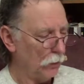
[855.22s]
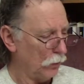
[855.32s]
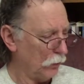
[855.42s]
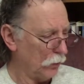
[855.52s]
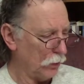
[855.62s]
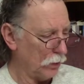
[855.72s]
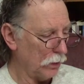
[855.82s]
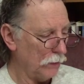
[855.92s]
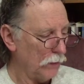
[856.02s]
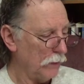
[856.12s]

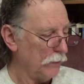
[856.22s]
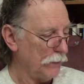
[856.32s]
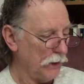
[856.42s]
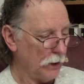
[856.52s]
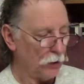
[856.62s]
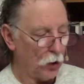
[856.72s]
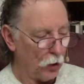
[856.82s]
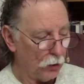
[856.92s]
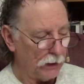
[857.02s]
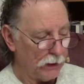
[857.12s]
or The
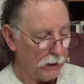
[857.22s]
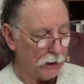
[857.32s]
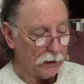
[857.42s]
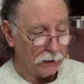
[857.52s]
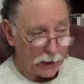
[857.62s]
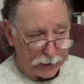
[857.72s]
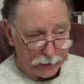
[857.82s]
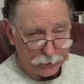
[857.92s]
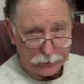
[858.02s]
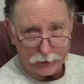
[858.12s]
Unholy
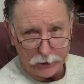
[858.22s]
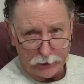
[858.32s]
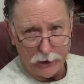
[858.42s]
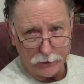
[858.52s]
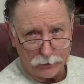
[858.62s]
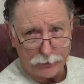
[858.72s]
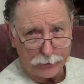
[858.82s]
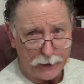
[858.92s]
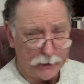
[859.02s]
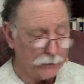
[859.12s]
Alliance Against
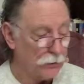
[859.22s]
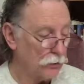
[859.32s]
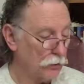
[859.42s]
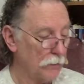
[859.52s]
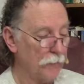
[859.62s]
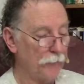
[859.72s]
France.